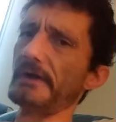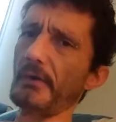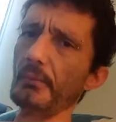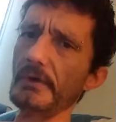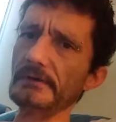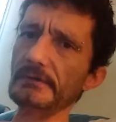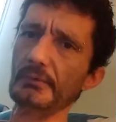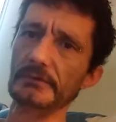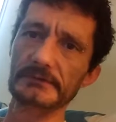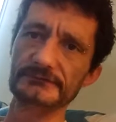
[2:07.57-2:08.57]
when I really,
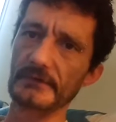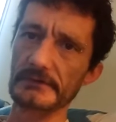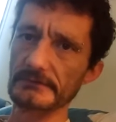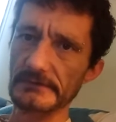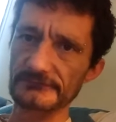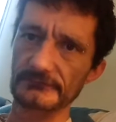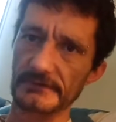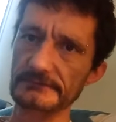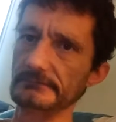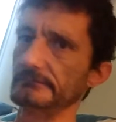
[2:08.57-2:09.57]
really started
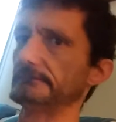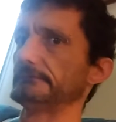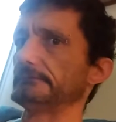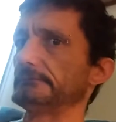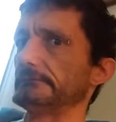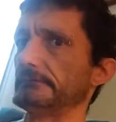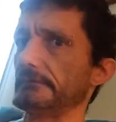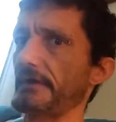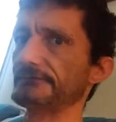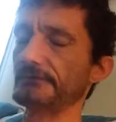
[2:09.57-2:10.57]
listening,
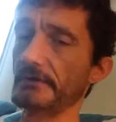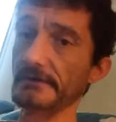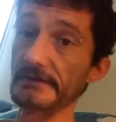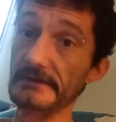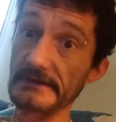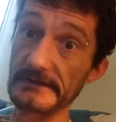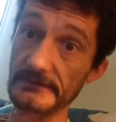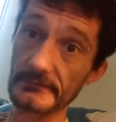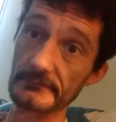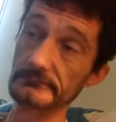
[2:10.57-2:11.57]
started to
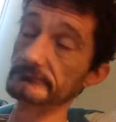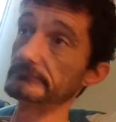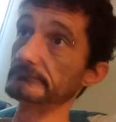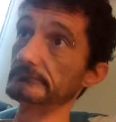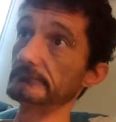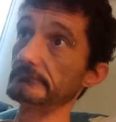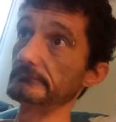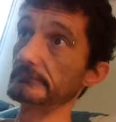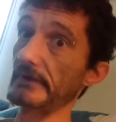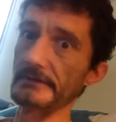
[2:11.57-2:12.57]
hear
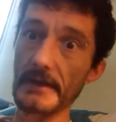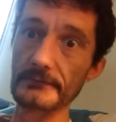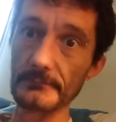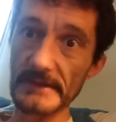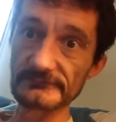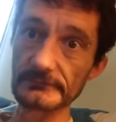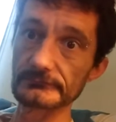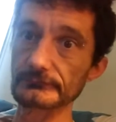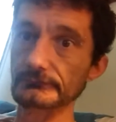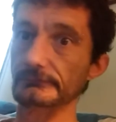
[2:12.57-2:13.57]
another
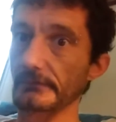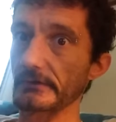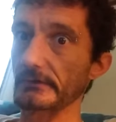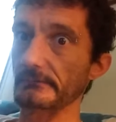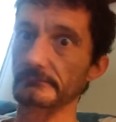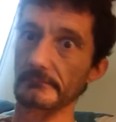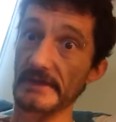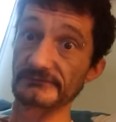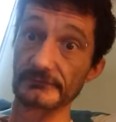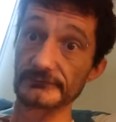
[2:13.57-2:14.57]
message, the
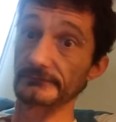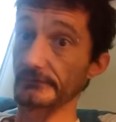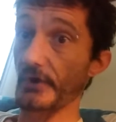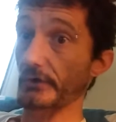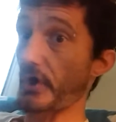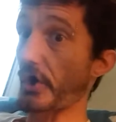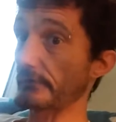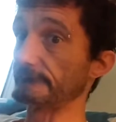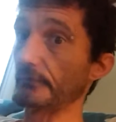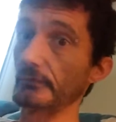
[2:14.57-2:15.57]
message of the Dark
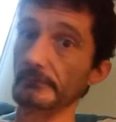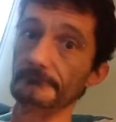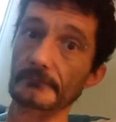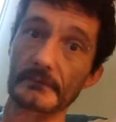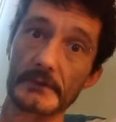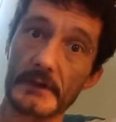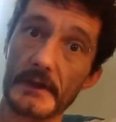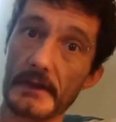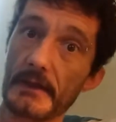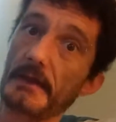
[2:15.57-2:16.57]
Carnival.
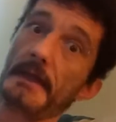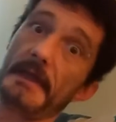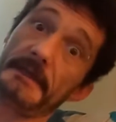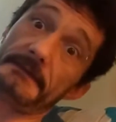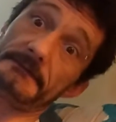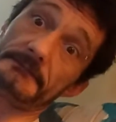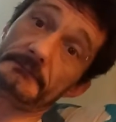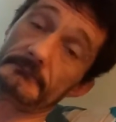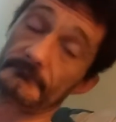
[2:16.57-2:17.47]
And